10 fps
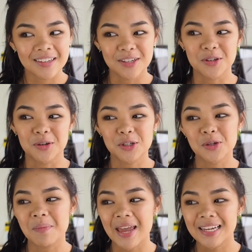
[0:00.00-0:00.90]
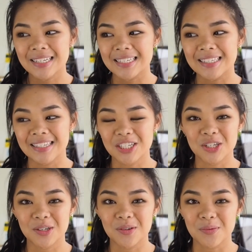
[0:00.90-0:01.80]
you know, to make a
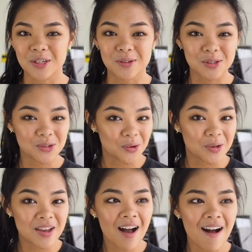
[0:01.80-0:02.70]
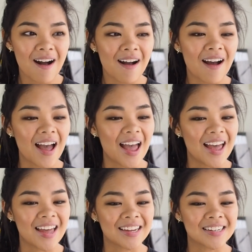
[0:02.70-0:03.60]
decision when you're so young
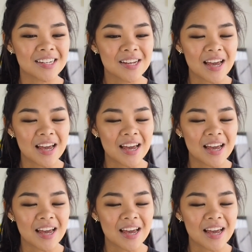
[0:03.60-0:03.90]
and